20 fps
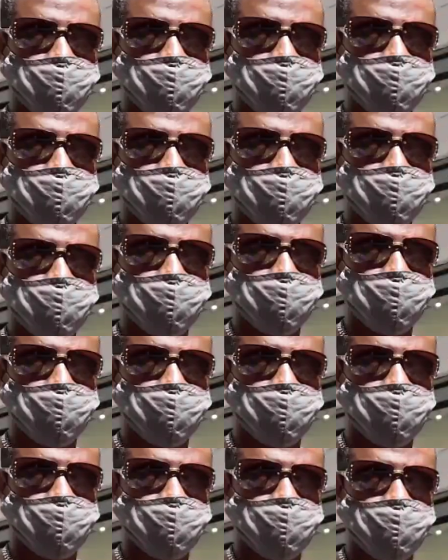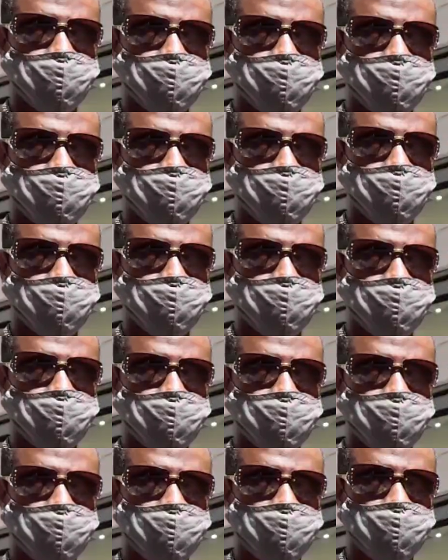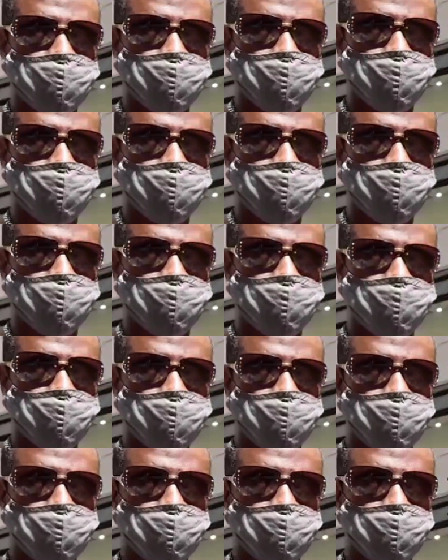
you love beauty, and you're all about beauty. And the